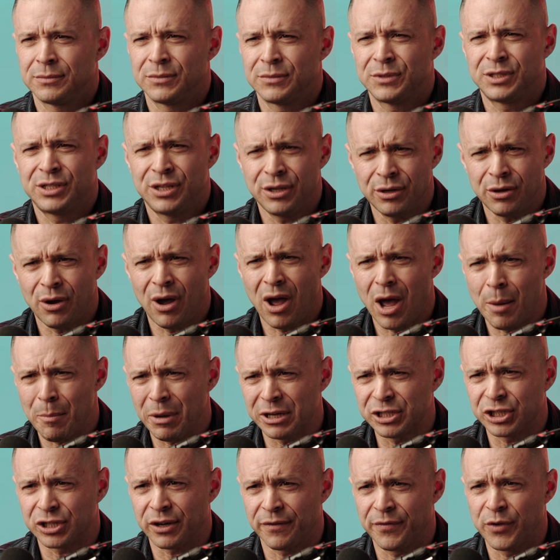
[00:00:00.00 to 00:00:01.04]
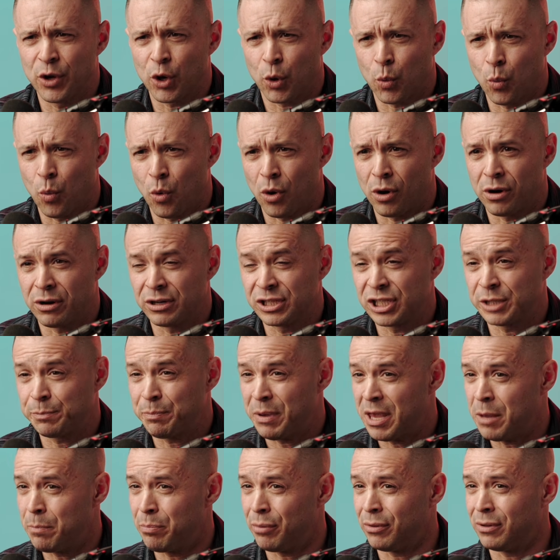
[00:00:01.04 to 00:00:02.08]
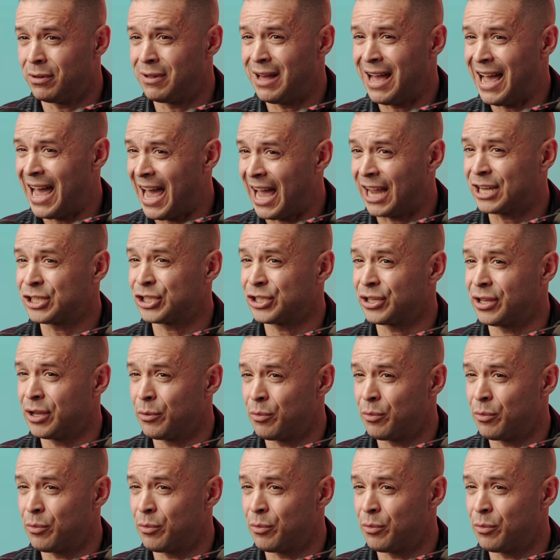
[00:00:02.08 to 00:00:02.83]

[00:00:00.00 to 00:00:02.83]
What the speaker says: Do you know how much of your words people actually